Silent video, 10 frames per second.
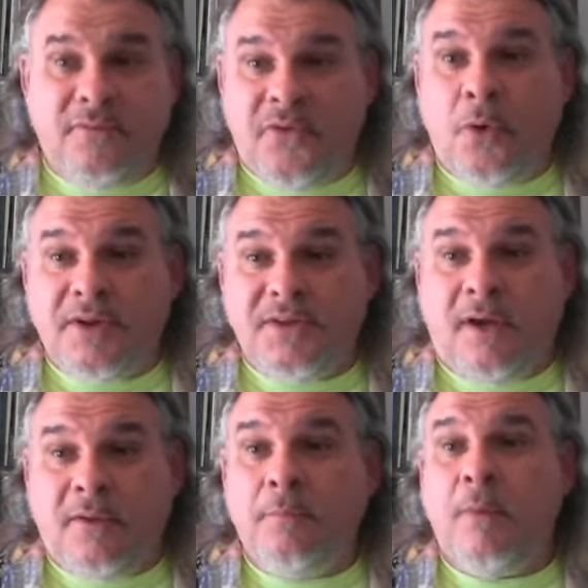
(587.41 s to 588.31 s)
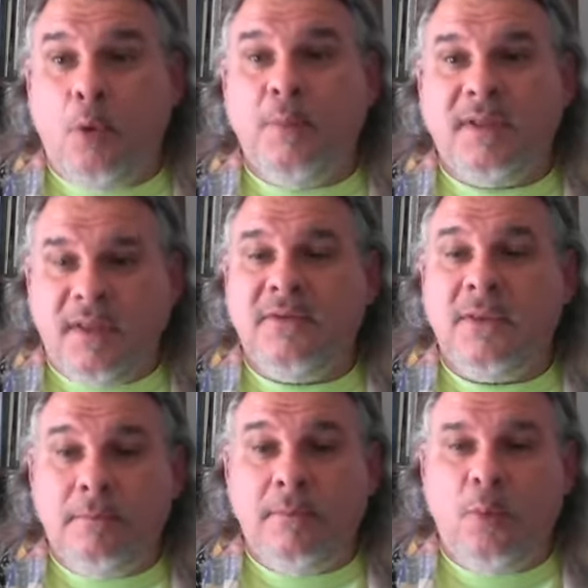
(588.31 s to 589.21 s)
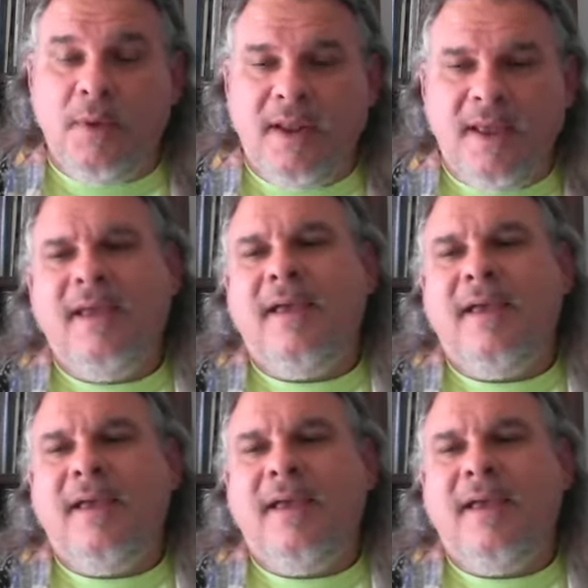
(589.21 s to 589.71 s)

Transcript: focus on the moment, live in the moment,